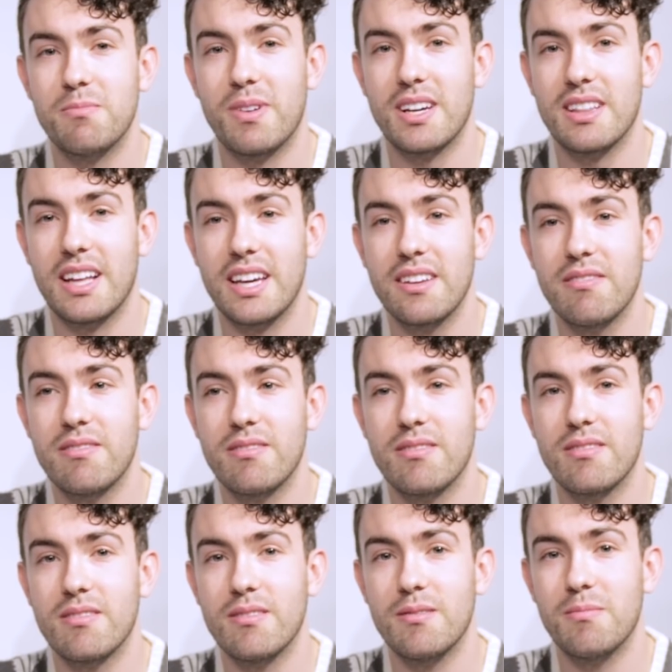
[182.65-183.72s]
in my life,
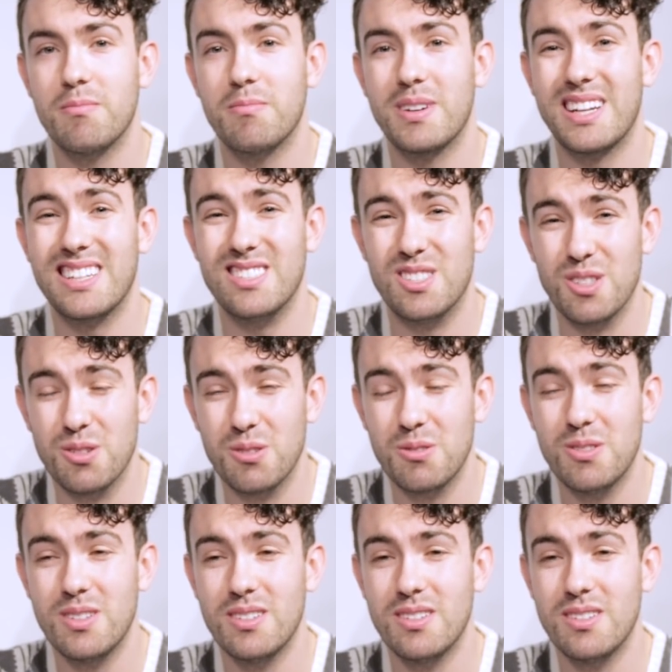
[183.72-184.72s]
but I do.